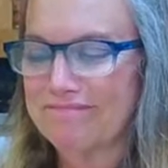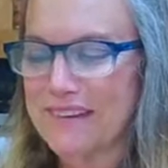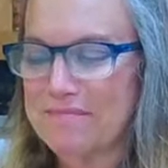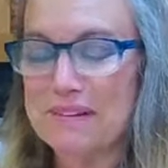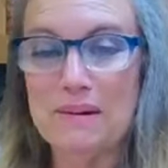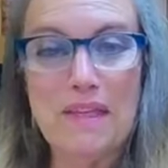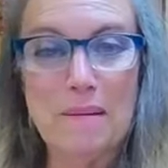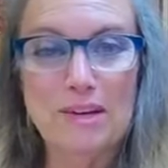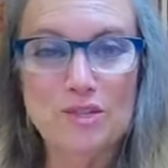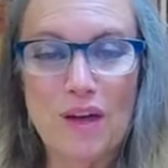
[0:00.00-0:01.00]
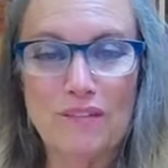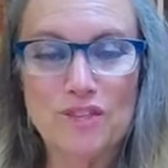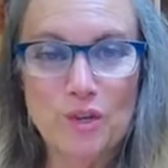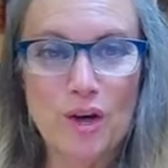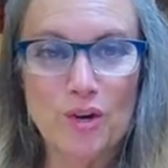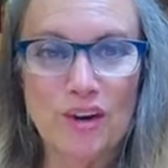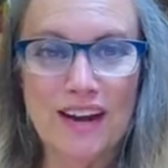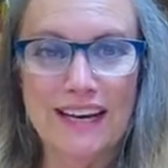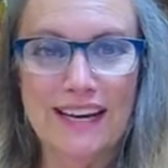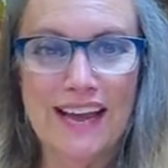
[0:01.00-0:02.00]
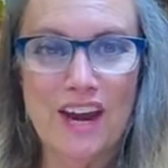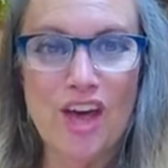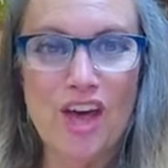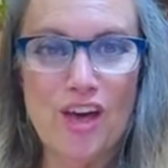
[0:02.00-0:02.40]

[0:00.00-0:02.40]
but anyway, that means you have 299